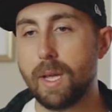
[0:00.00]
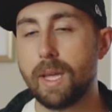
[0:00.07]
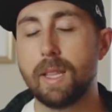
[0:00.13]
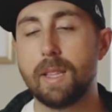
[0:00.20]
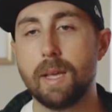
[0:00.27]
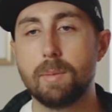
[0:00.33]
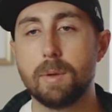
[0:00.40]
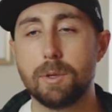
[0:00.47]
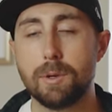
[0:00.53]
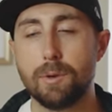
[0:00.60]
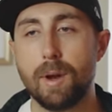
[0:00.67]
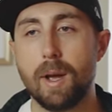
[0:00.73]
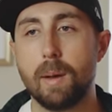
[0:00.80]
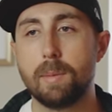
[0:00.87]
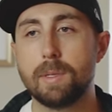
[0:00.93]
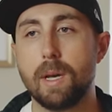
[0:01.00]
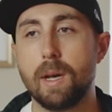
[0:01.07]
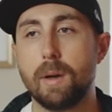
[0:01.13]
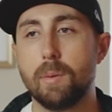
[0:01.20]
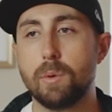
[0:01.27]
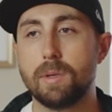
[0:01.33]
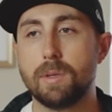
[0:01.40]
again, like Mr. Krabs,
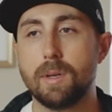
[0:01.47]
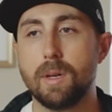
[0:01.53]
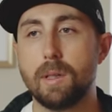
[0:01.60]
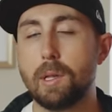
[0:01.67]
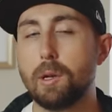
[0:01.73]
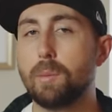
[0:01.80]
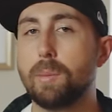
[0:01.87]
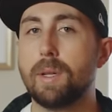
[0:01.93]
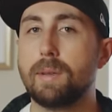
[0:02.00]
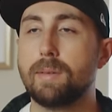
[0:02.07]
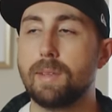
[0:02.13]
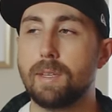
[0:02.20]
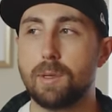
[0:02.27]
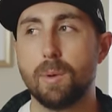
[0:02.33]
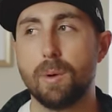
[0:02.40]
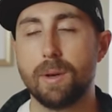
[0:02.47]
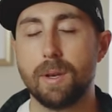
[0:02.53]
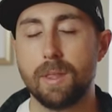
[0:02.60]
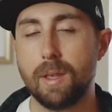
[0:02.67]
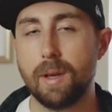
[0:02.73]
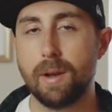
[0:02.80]
I was a little bit disappointed